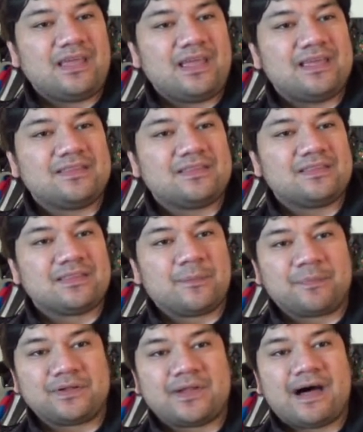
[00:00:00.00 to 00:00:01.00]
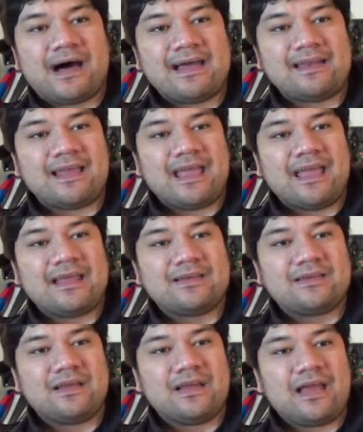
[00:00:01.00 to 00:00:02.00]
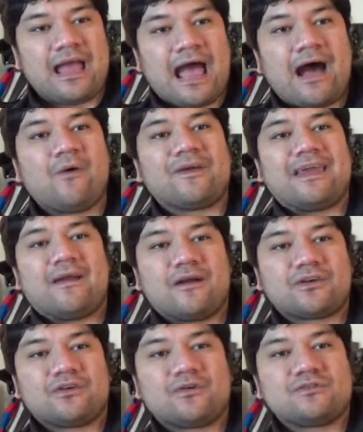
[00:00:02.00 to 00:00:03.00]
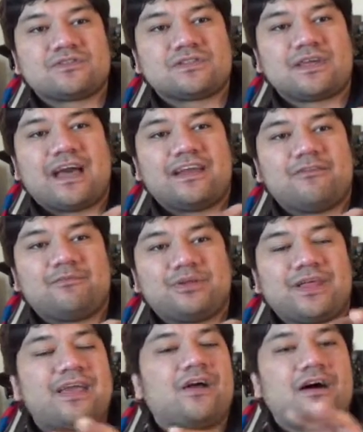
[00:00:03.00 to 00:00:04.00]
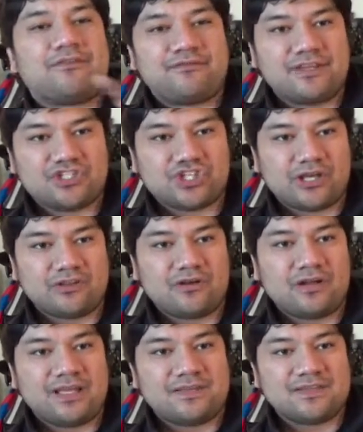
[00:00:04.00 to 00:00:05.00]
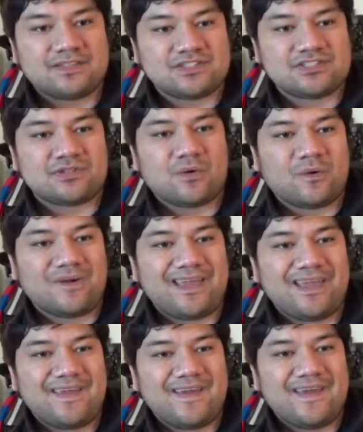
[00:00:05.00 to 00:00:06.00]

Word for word: in the plot and how characters kind of played off of each other in this story,